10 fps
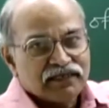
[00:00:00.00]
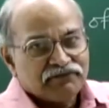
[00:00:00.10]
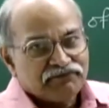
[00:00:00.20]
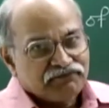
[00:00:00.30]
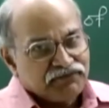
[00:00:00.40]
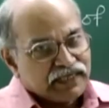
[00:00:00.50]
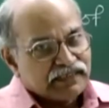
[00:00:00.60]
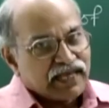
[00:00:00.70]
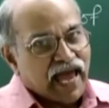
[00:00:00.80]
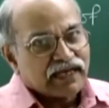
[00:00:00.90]
a,
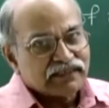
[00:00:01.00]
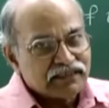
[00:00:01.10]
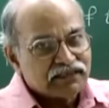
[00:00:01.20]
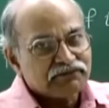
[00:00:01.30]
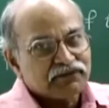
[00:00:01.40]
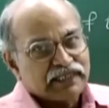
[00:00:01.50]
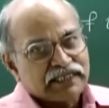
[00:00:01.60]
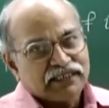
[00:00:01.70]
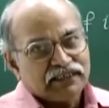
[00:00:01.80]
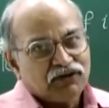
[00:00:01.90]
fixed axis of
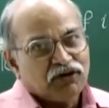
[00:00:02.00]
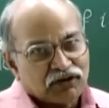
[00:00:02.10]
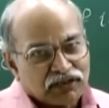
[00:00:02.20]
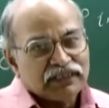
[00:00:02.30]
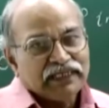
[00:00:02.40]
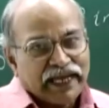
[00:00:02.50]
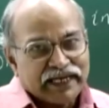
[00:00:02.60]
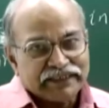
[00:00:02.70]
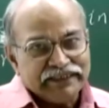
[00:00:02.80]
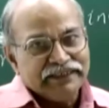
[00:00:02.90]
rotation or
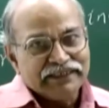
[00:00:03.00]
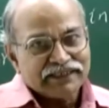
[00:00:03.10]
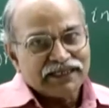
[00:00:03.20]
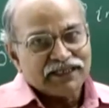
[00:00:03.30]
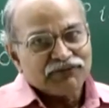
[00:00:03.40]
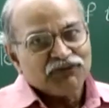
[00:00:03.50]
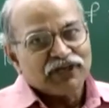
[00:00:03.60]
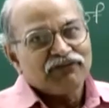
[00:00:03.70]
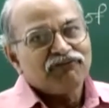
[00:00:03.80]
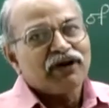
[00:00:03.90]
at any instant if
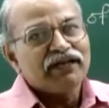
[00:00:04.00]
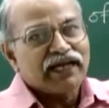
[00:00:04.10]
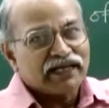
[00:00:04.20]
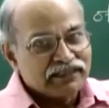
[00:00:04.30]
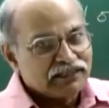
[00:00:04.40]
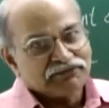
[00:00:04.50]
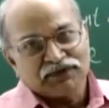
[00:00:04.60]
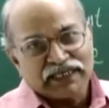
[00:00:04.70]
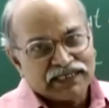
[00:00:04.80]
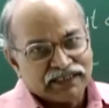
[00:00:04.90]
you can find axis of
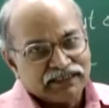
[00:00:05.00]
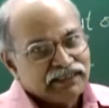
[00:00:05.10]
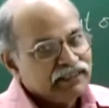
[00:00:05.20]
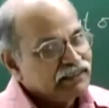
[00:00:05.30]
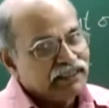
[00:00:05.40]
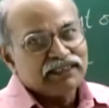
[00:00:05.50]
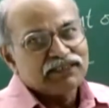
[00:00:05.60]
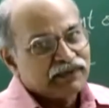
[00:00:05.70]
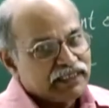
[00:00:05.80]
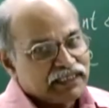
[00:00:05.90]
rotation then
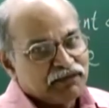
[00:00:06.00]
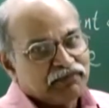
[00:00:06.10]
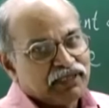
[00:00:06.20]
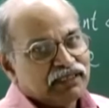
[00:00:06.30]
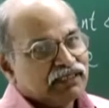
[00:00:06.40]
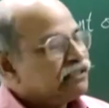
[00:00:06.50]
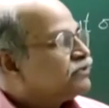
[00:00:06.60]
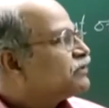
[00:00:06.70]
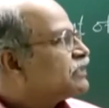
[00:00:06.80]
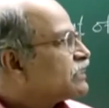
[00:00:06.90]
it is very simple
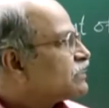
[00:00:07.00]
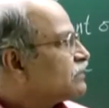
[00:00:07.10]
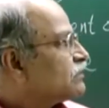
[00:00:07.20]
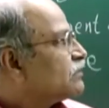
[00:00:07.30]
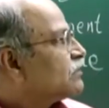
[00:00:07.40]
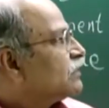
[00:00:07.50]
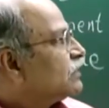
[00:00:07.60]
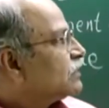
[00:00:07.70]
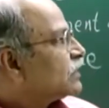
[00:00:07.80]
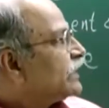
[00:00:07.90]
you just uh,
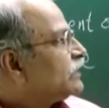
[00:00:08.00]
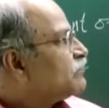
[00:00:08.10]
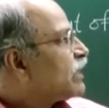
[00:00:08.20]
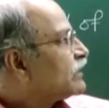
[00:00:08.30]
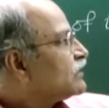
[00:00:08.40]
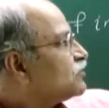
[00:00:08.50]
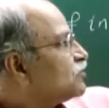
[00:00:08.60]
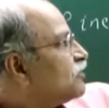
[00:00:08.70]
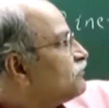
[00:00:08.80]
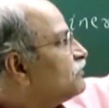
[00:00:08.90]
write the
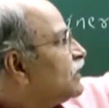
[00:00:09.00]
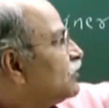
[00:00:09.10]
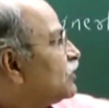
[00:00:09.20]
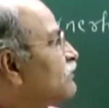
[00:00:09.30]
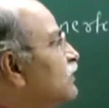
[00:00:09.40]
magnitude of angular